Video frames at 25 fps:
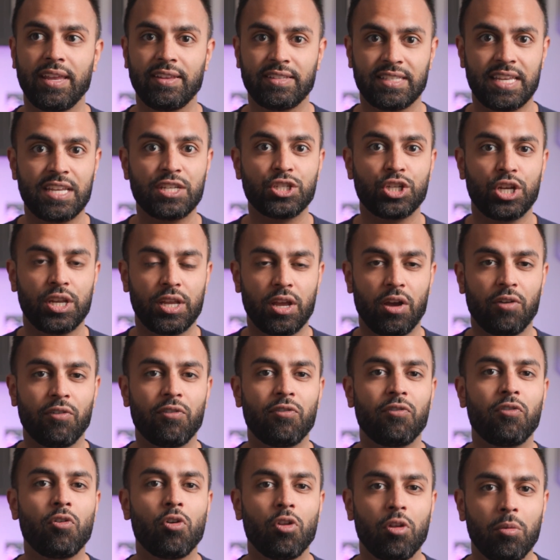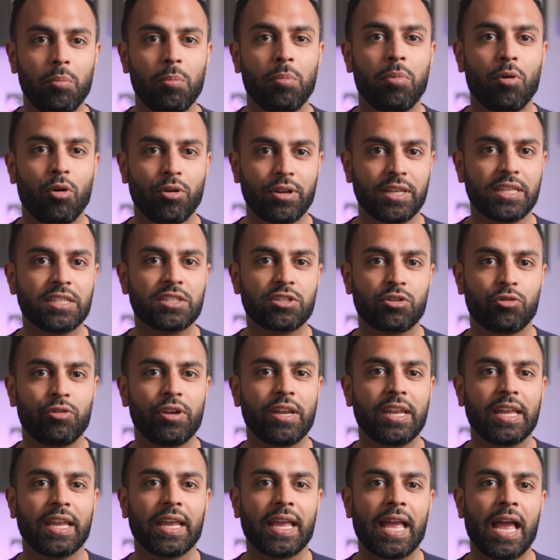essentially a full body
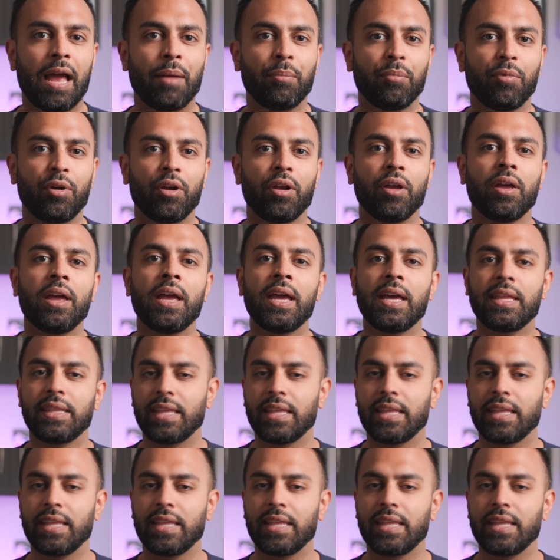screening camera